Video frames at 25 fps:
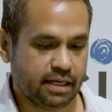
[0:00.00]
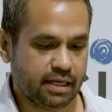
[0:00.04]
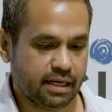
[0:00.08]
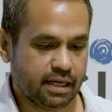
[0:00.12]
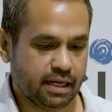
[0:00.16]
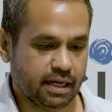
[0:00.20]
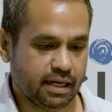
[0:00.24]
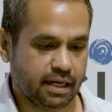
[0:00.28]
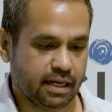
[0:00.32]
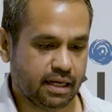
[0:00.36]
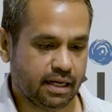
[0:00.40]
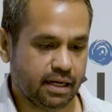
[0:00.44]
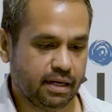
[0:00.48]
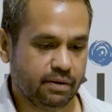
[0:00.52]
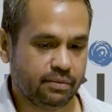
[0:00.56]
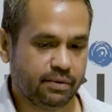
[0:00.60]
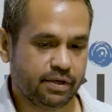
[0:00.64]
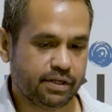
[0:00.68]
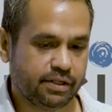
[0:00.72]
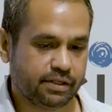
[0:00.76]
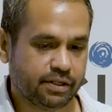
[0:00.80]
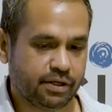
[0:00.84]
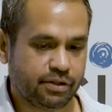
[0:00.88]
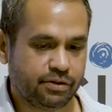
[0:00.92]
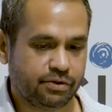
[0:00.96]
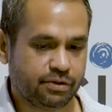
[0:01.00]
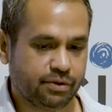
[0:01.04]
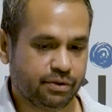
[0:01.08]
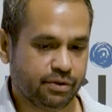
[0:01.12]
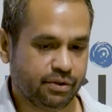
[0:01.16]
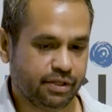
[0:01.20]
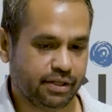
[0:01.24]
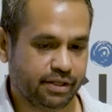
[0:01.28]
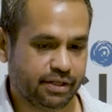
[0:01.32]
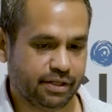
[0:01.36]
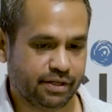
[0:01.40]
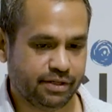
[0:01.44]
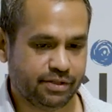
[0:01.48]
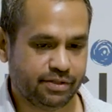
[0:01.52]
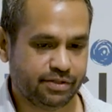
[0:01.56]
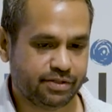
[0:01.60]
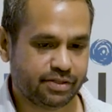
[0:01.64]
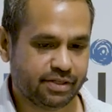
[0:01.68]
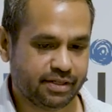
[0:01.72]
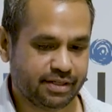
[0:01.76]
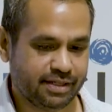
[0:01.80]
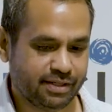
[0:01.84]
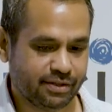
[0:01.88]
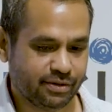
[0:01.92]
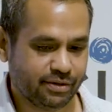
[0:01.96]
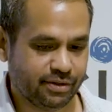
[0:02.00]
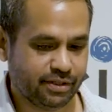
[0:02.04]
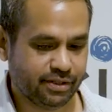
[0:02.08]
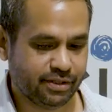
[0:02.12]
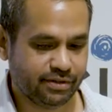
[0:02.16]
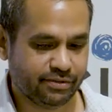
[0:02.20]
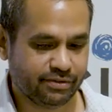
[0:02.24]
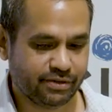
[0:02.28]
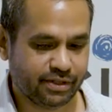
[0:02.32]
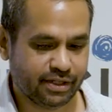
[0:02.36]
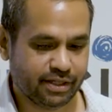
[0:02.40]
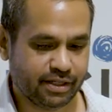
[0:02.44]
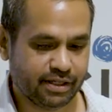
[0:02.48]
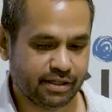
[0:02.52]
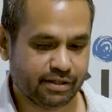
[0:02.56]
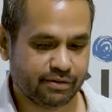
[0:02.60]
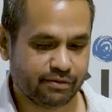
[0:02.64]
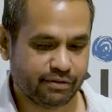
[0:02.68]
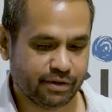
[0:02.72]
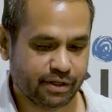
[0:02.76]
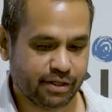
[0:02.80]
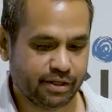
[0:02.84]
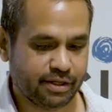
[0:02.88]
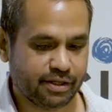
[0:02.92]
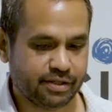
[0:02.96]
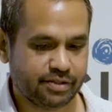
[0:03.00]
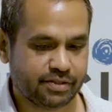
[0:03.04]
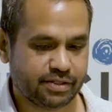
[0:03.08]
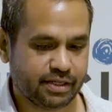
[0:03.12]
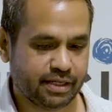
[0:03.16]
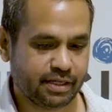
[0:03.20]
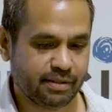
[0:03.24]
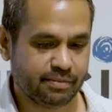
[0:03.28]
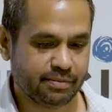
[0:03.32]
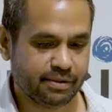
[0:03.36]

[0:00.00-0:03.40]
Uh, I won't go through all of those, all of the photos there,